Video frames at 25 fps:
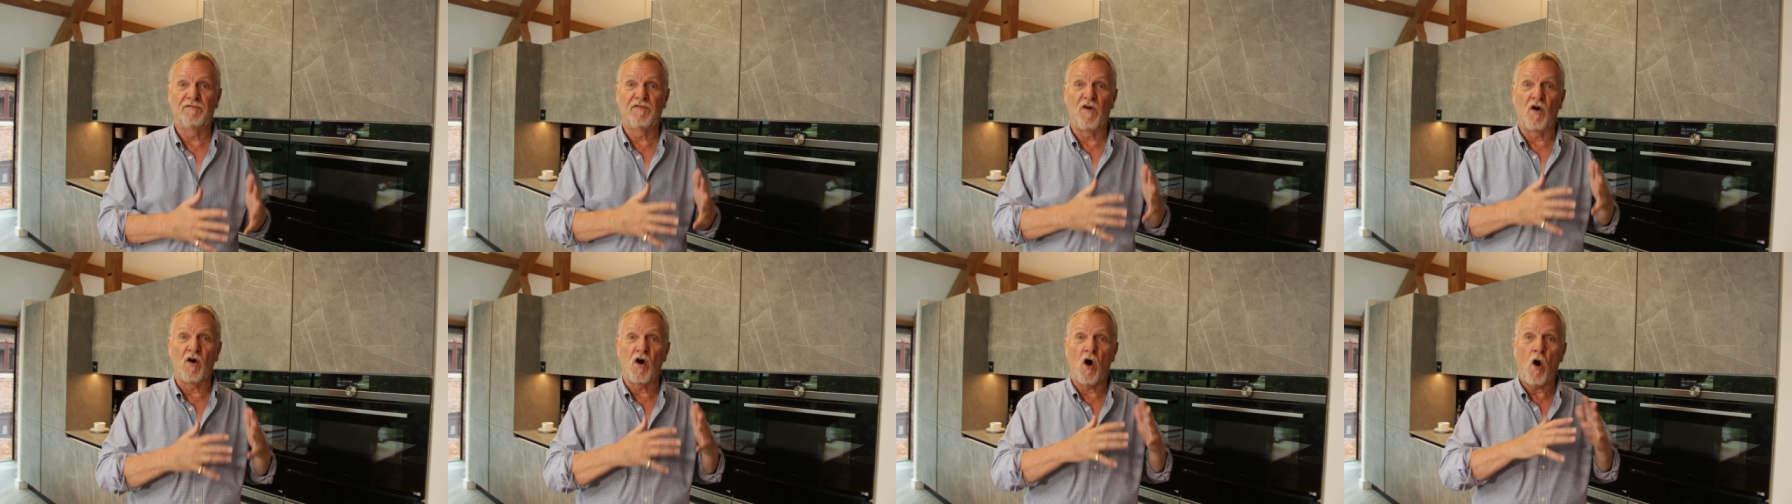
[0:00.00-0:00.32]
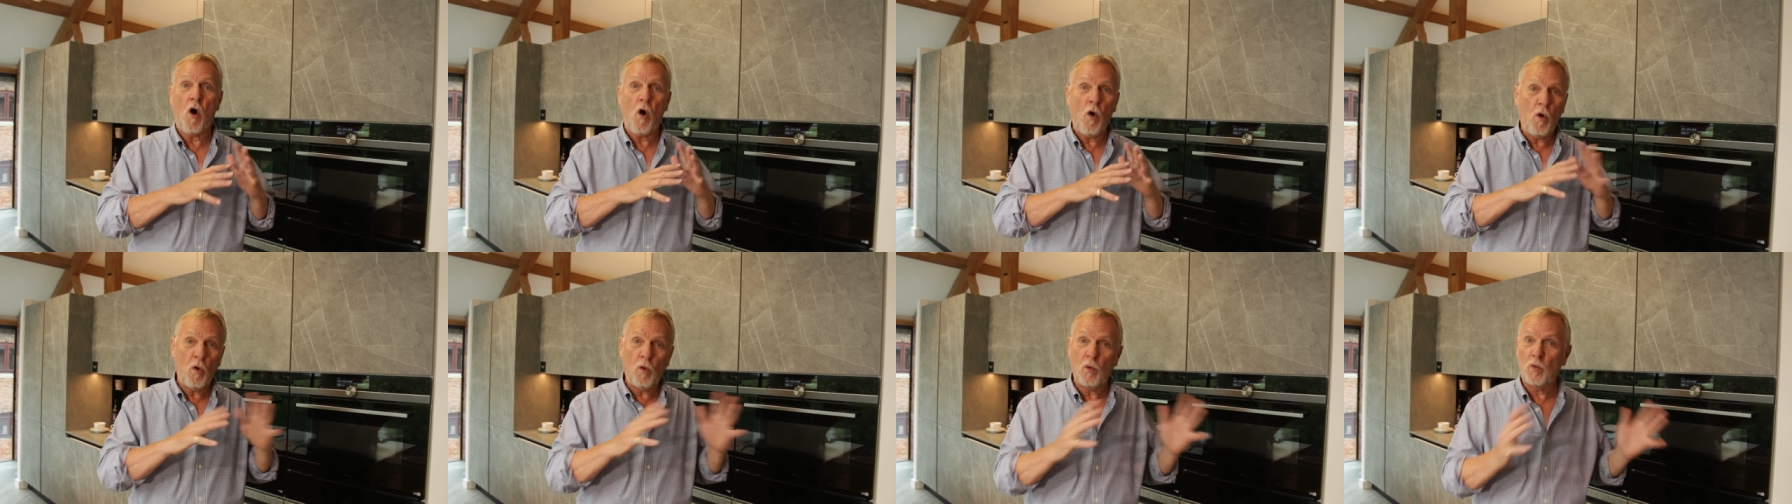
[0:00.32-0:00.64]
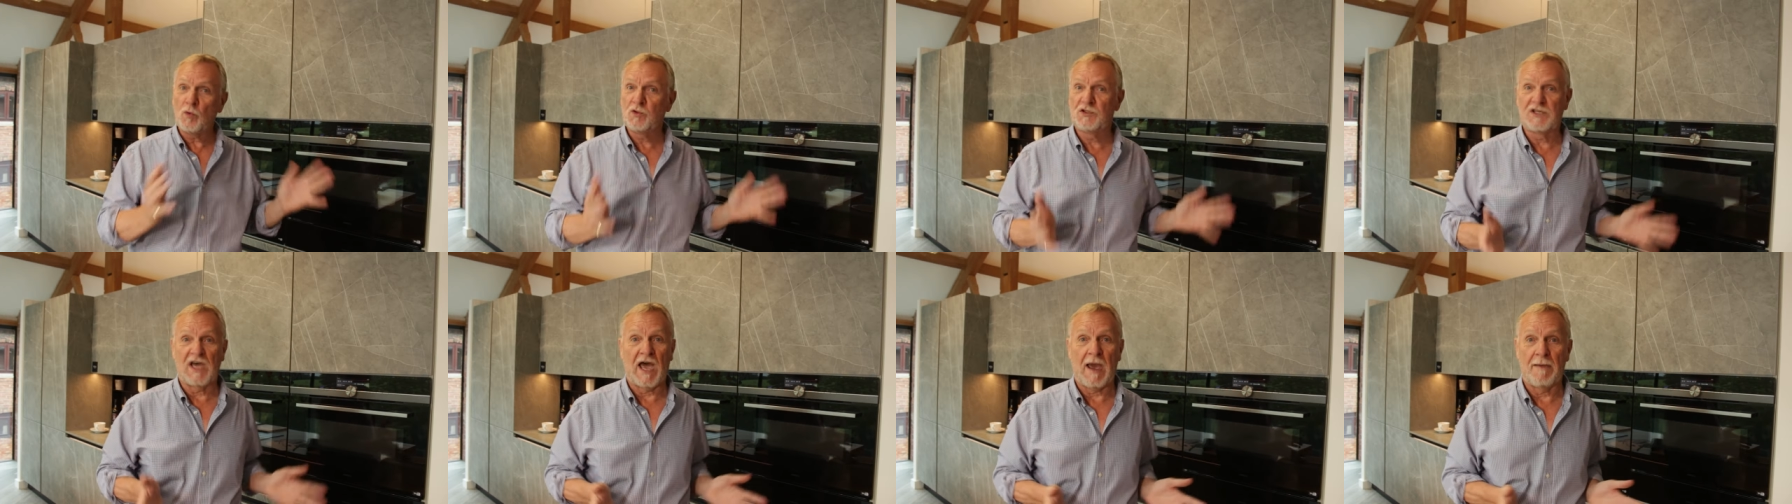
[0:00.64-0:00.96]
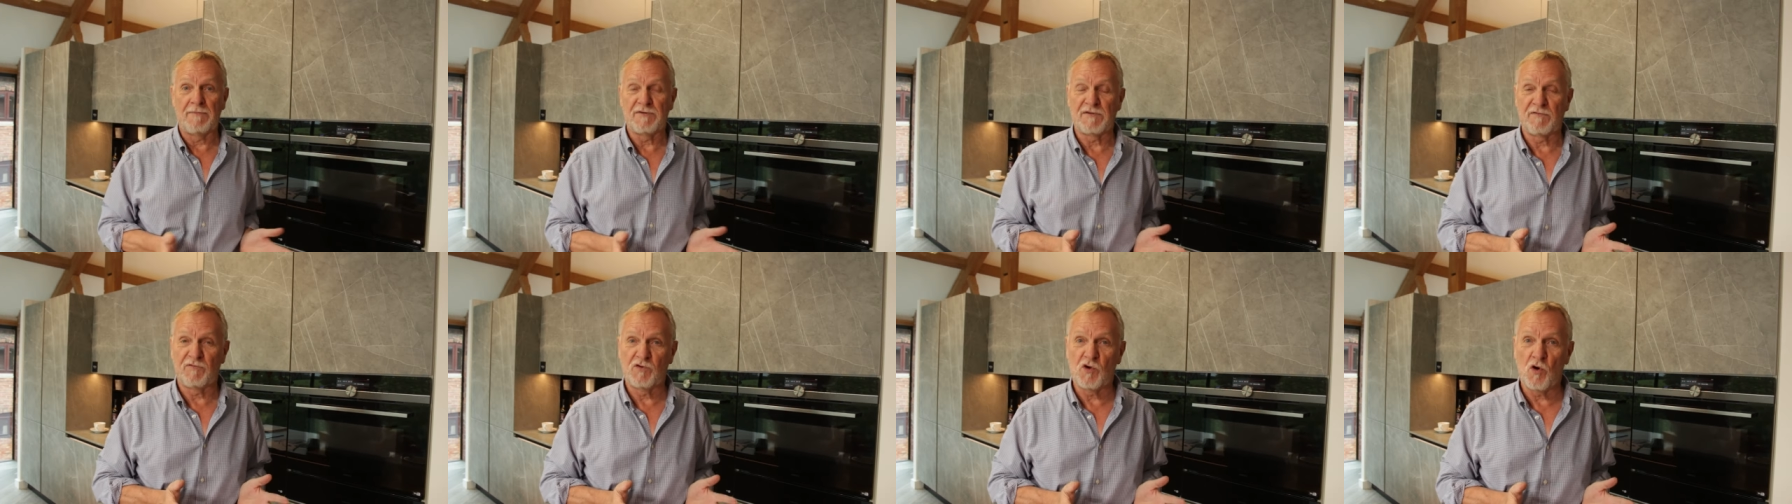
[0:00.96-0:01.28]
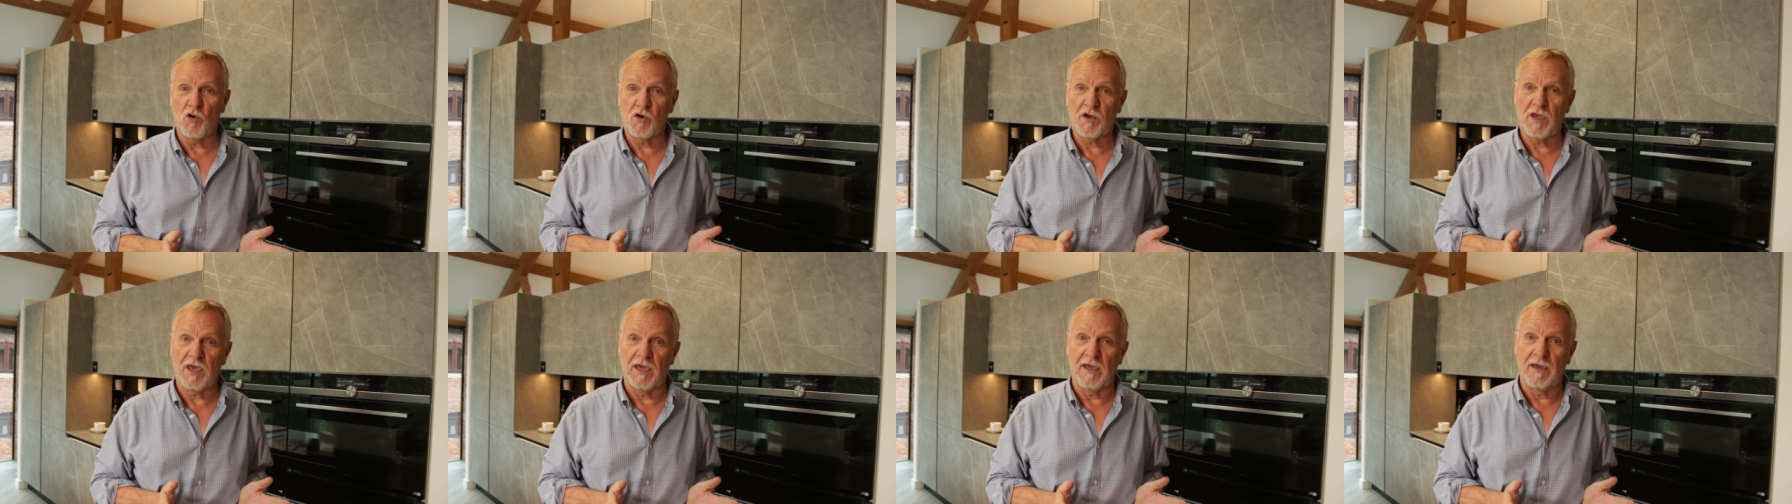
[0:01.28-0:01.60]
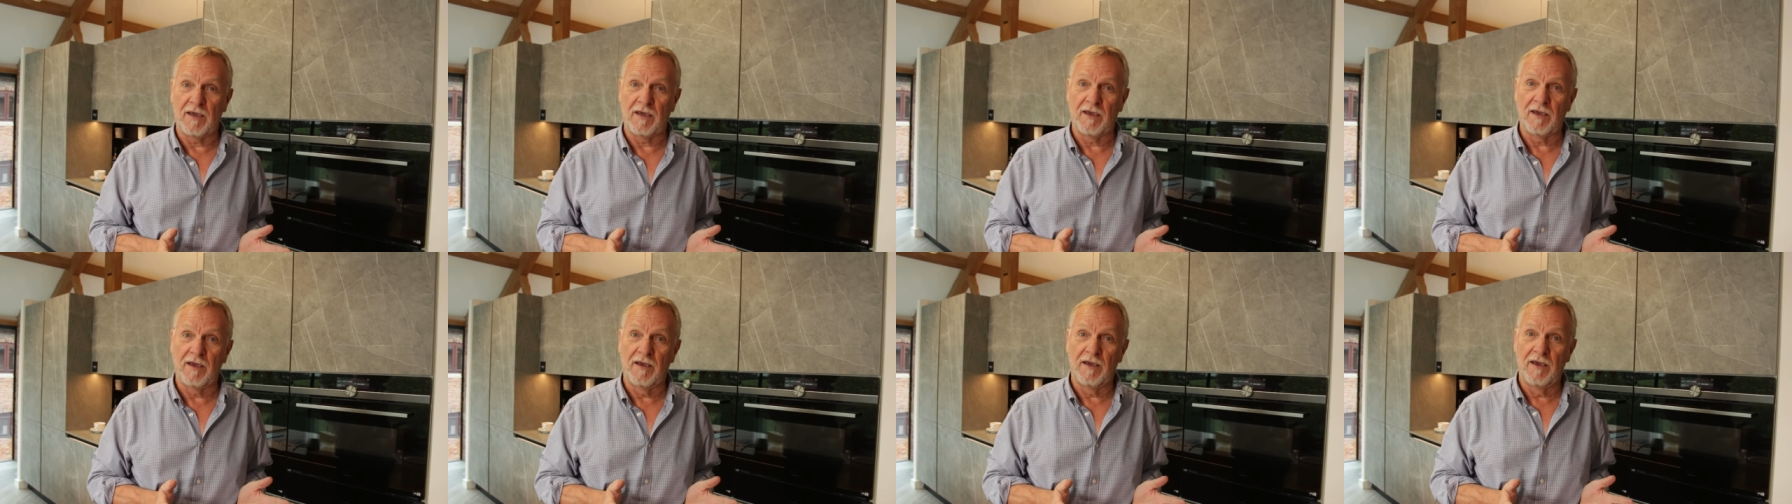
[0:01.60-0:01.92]
for all types of
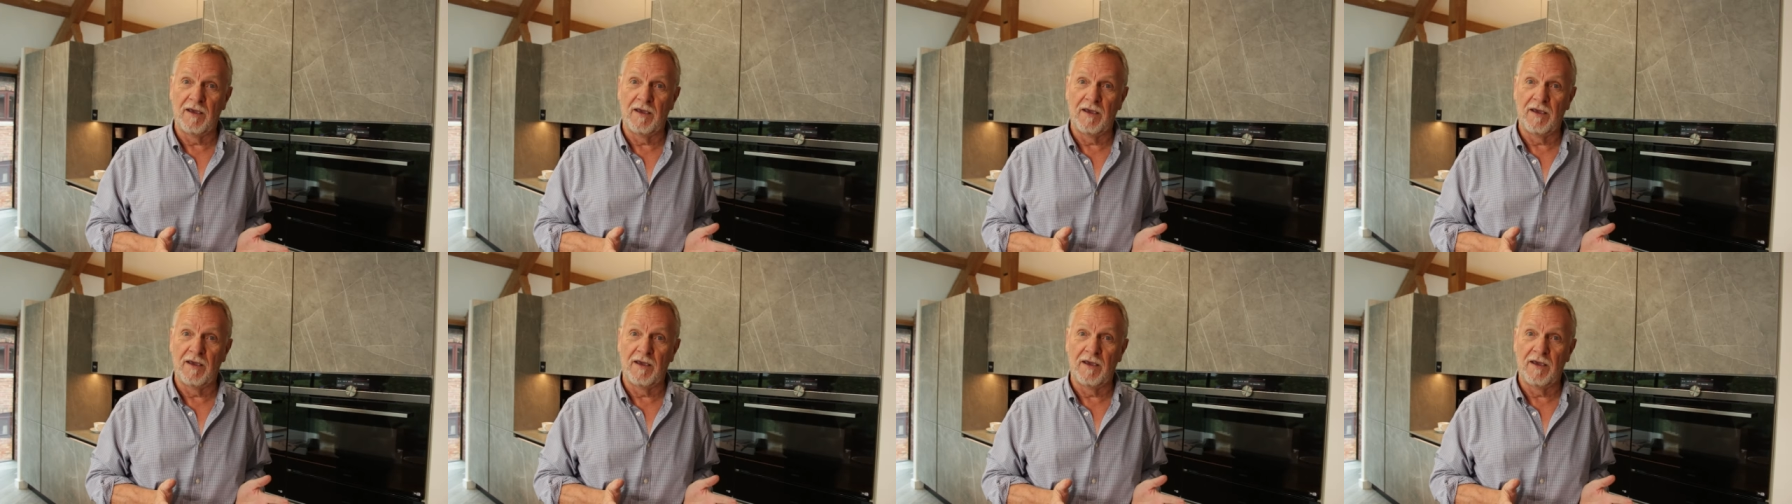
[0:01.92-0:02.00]
cooking.